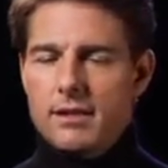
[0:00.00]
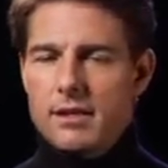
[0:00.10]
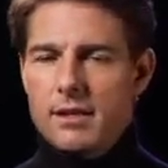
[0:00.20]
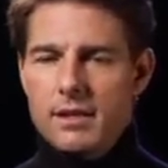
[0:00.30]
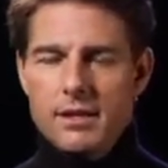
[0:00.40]

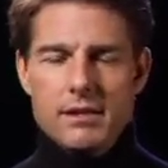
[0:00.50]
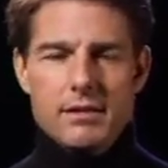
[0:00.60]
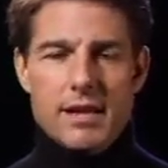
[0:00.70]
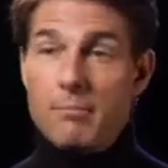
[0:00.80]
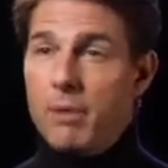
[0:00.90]

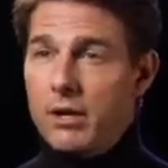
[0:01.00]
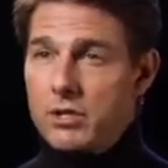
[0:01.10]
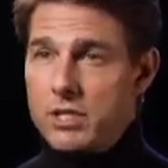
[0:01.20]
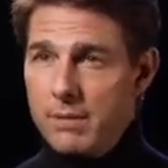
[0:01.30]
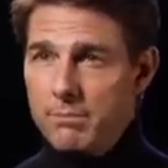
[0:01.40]
the
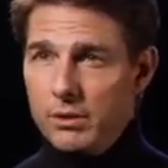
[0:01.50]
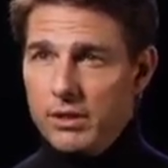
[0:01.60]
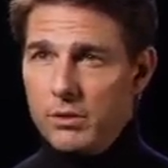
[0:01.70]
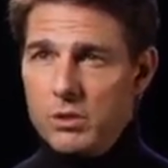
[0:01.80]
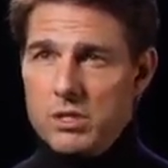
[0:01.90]
Empire State
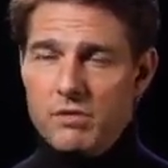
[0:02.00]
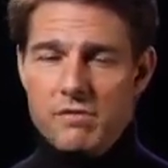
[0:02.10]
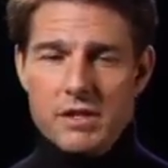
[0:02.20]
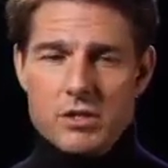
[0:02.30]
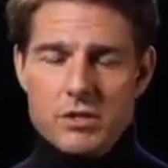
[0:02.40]
Building, which
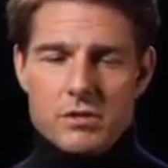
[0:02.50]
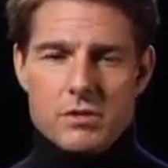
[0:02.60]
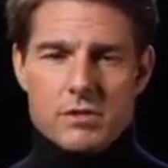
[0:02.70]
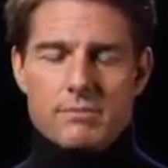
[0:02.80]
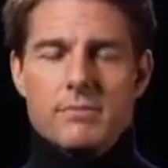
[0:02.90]

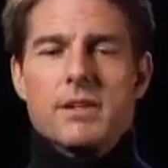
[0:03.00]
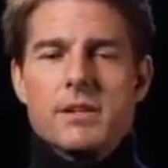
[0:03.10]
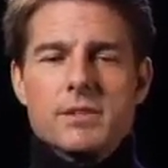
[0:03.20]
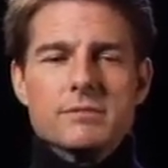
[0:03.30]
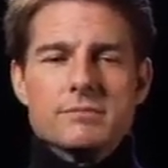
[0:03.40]
features,
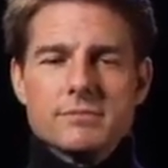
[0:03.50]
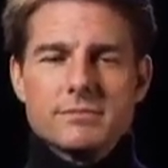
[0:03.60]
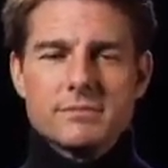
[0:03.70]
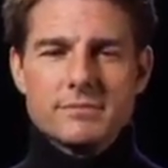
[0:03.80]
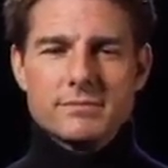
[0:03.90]
you know,
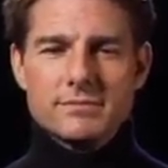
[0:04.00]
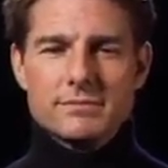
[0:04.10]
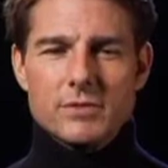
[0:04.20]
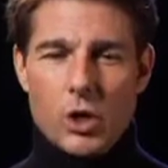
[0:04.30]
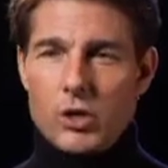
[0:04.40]

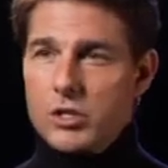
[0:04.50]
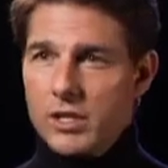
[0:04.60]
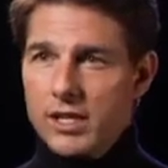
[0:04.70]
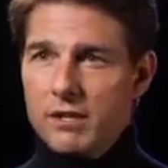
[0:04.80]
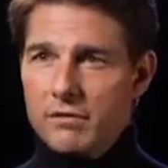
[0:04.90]

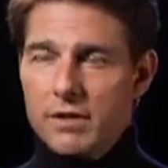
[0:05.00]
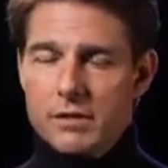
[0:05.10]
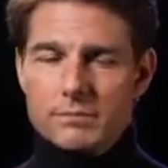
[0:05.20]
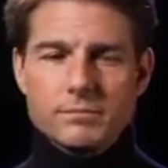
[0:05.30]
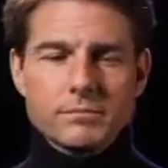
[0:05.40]
largely in the
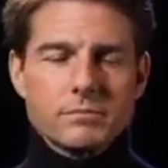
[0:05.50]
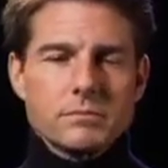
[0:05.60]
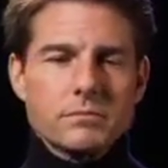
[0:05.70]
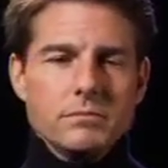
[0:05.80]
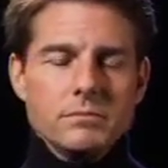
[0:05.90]
film,
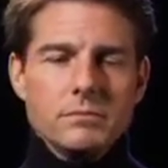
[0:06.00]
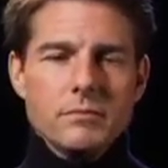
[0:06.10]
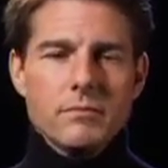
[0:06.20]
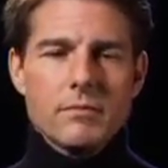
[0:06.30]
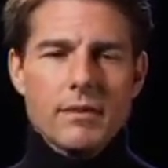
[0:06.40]

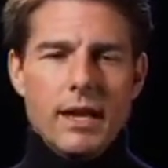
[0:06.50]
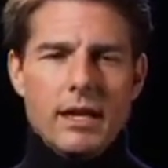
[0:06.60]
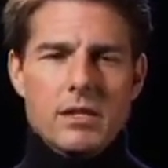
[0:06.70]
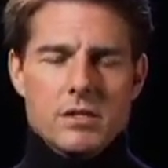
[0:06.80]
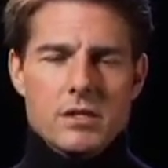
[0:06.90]

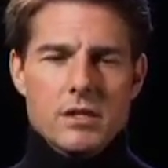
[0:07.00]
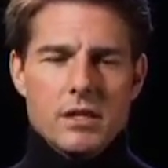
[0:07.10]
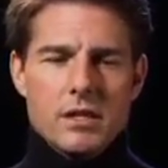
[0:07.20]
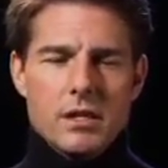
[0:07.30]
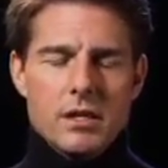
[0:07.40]
and is
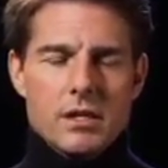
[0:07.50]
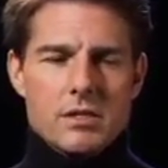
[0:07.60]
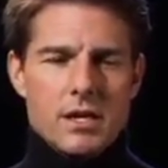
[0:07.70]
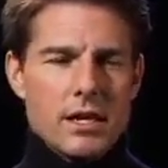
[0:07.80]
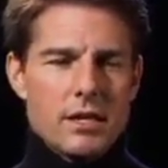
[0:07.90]

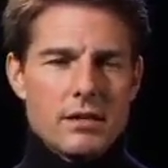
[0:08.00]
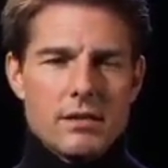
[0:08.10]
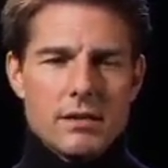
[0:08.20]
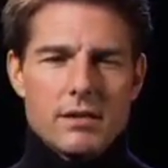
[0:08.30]
is a